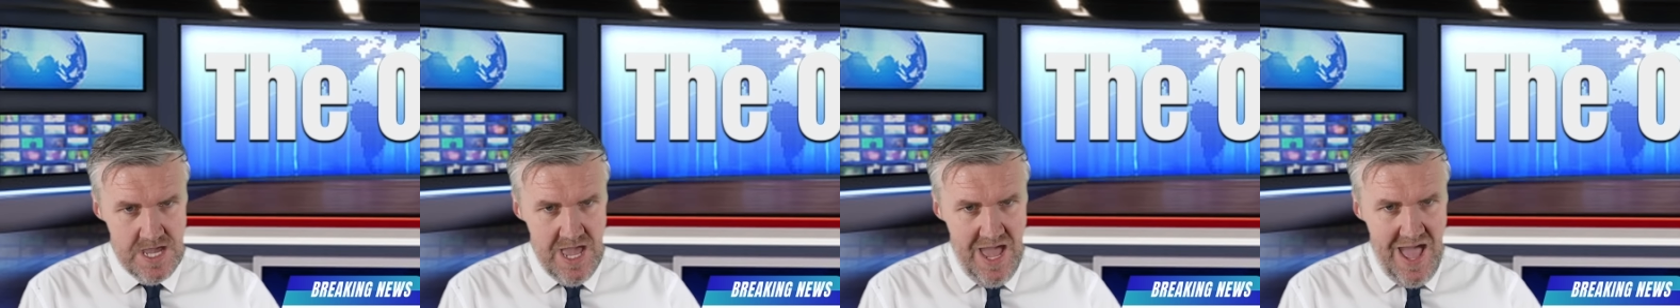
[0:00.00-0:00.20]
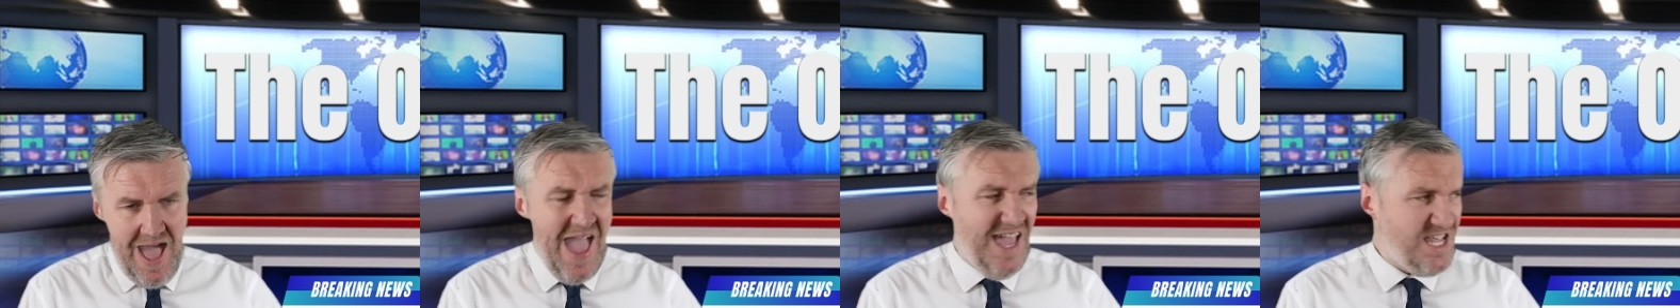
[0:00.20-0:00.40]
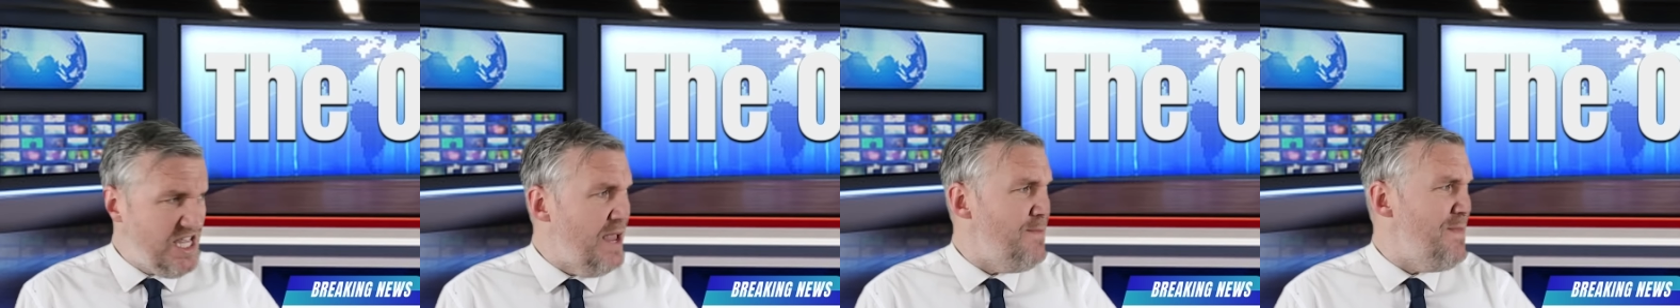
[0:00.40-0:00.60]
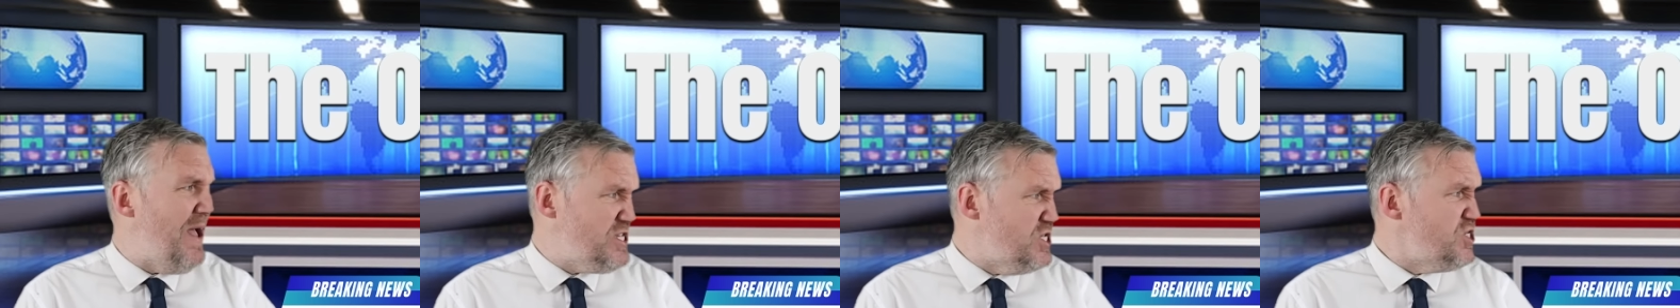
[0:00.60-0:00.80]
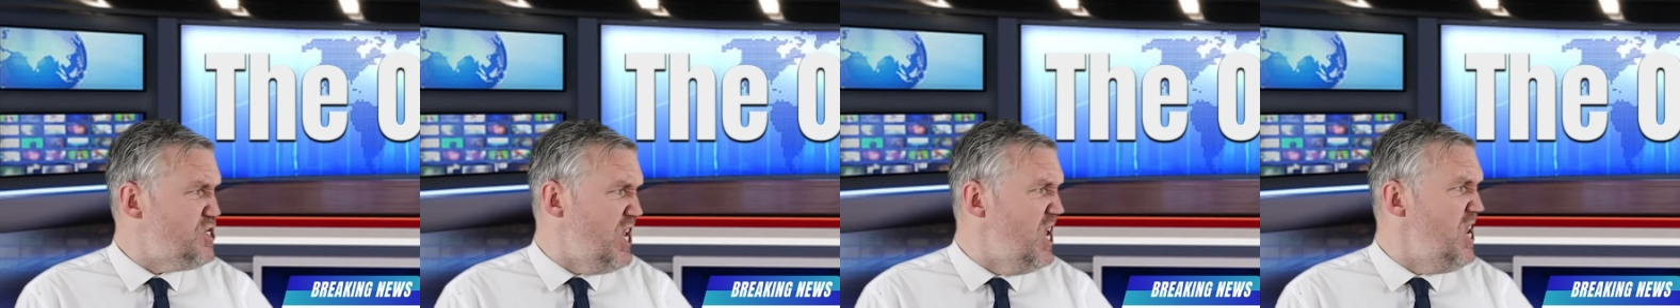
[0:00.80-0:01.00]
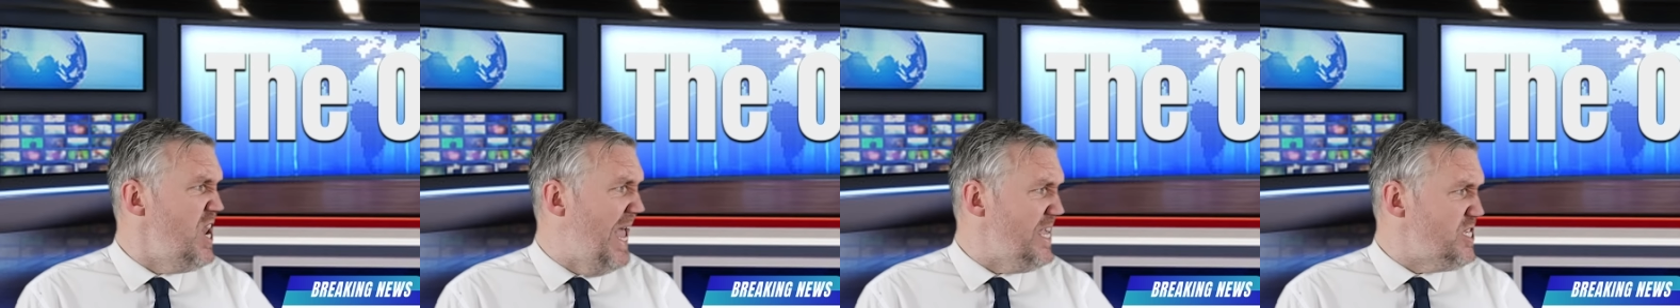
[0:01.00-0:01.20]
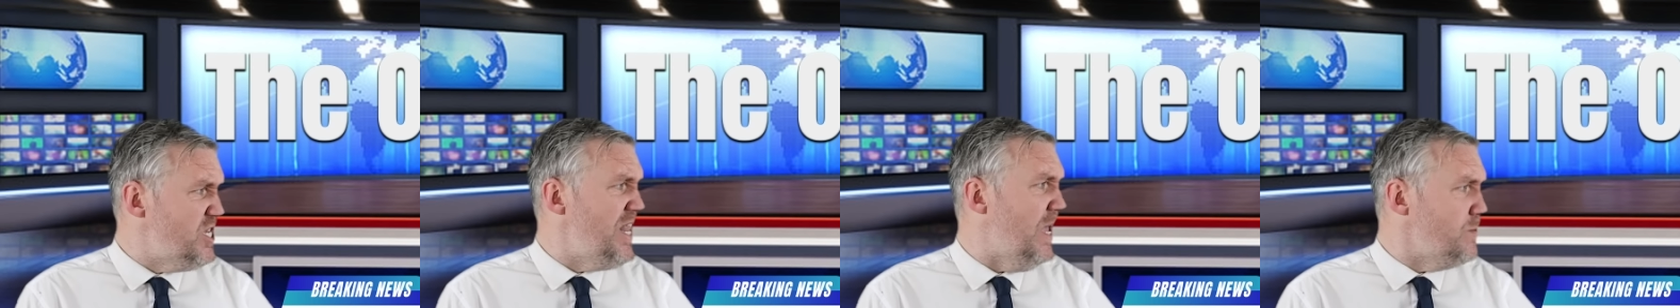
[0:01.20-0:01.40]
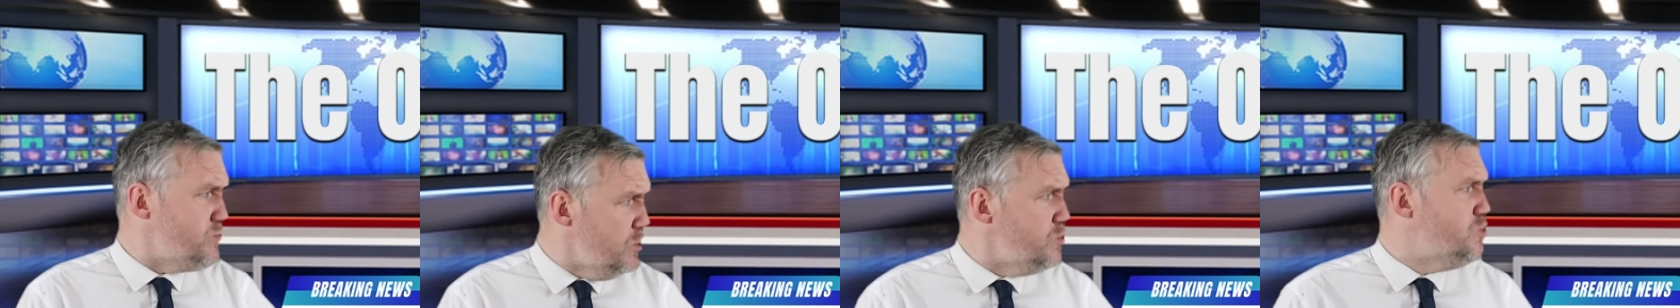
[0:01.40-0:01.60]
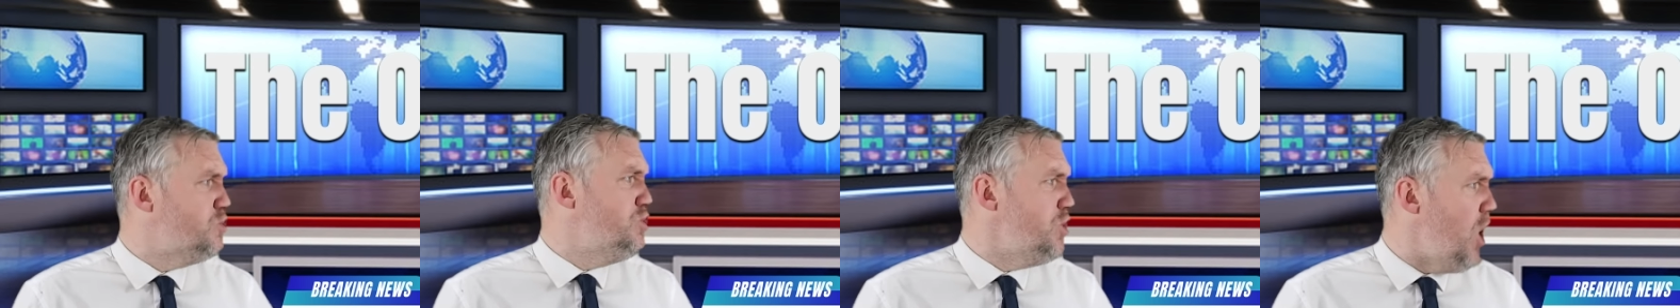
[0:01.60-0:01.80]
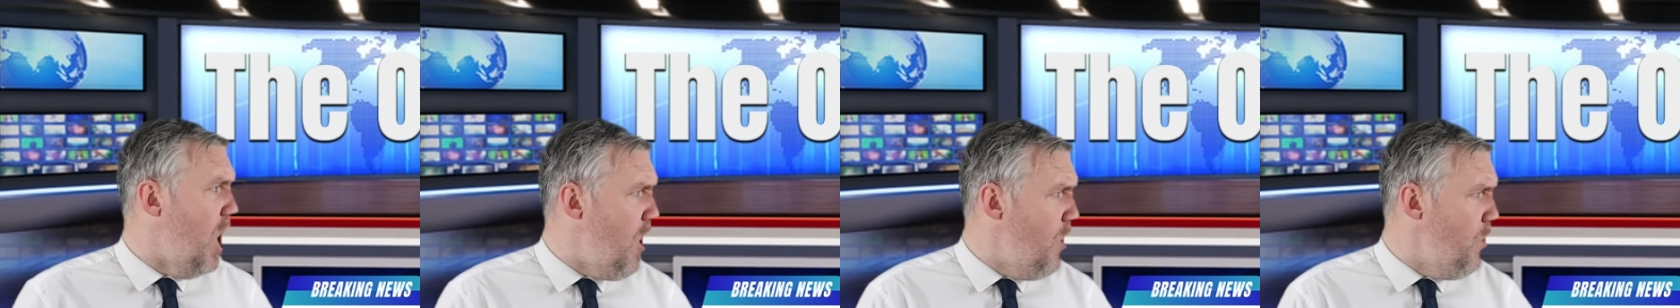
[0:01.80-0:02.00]
I think Manchester United are an absolute
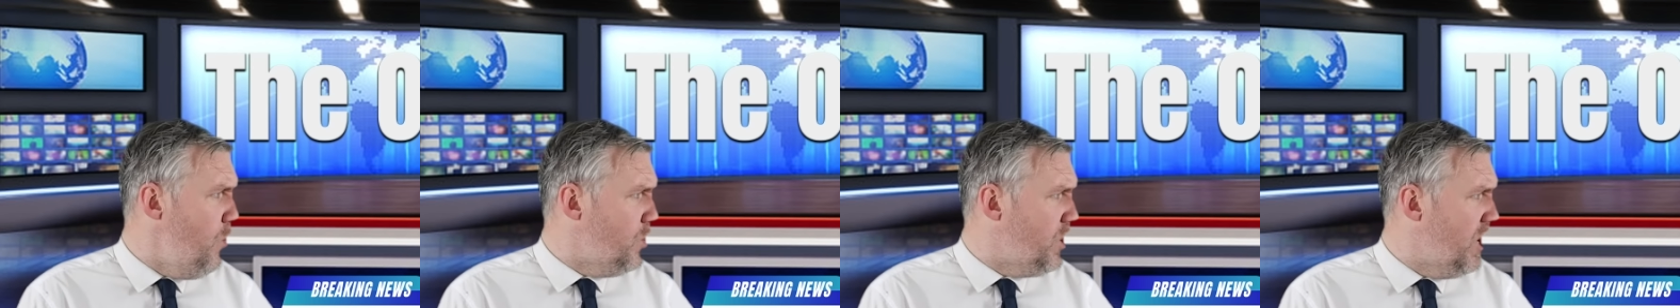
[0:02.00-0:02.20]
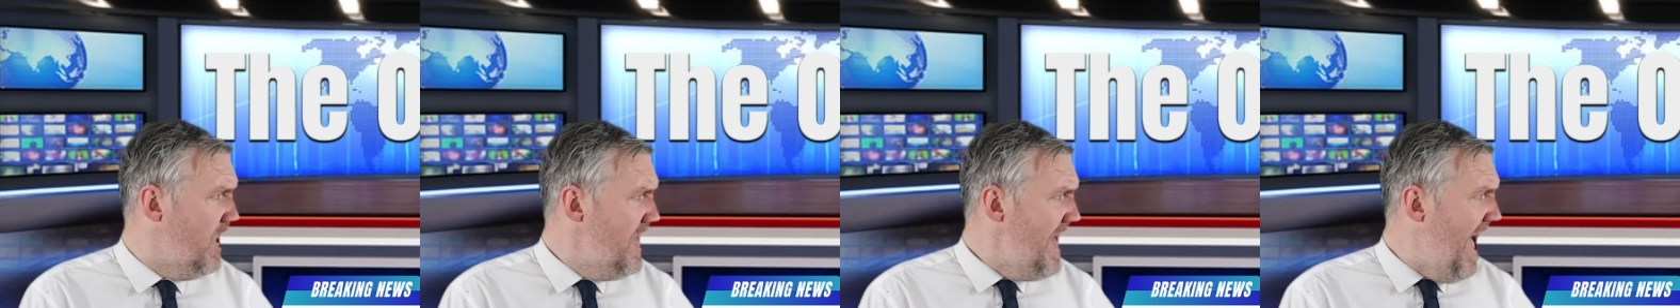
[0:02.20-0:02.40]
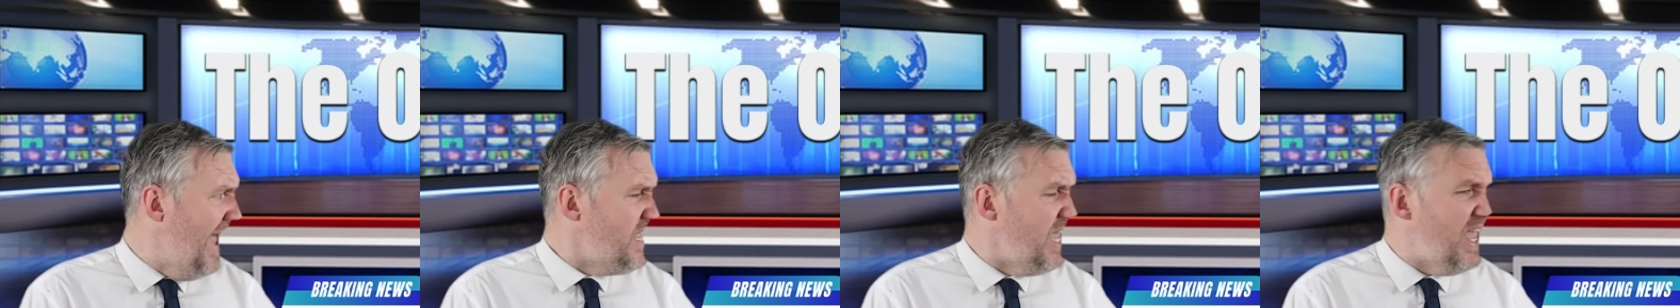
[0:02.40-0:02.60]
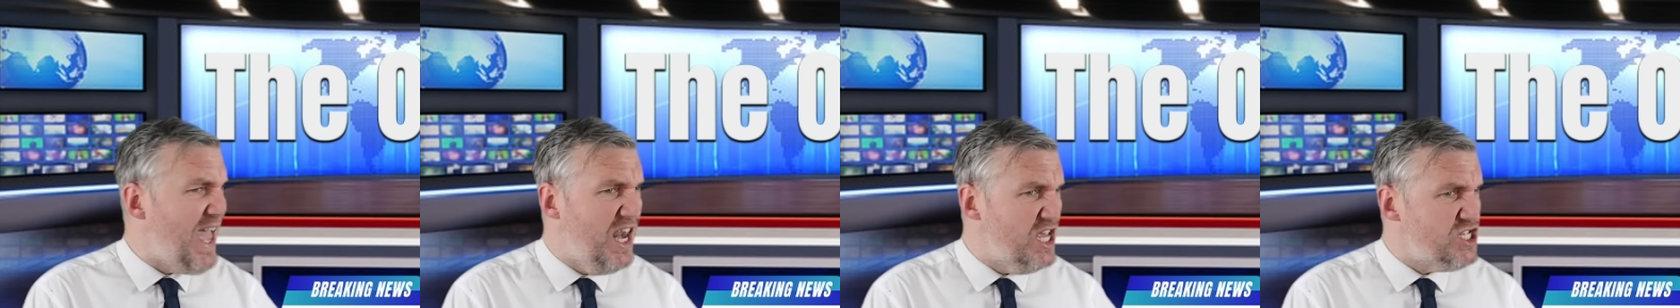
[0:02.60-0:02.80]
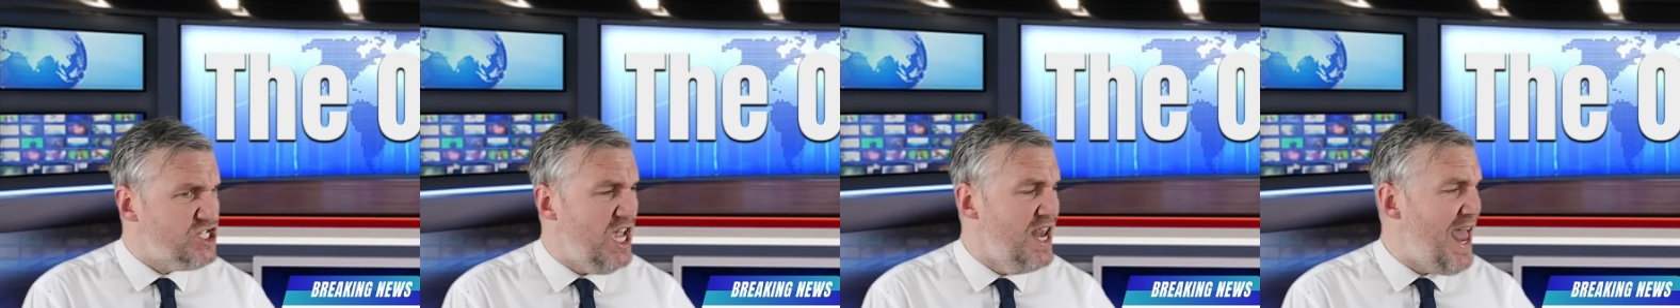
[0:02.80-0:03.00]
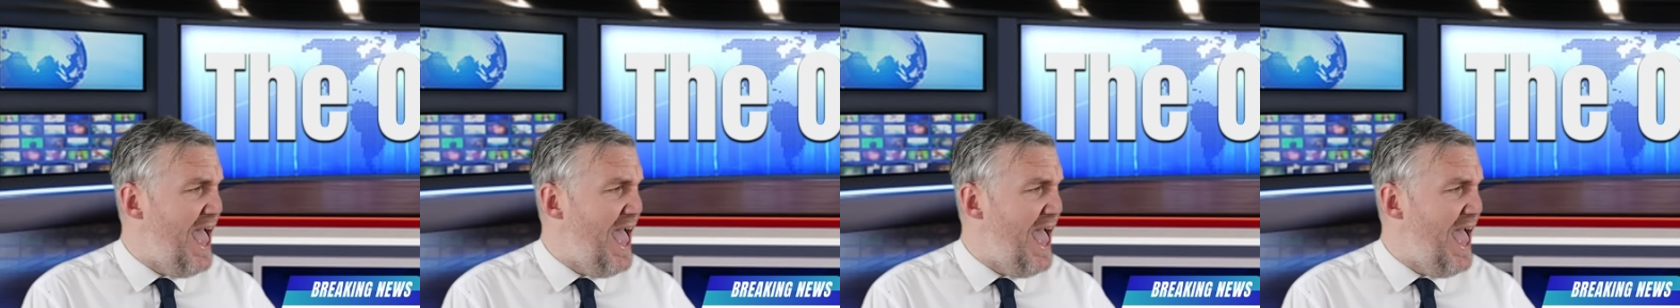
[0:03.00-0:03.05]
joke! I think Edison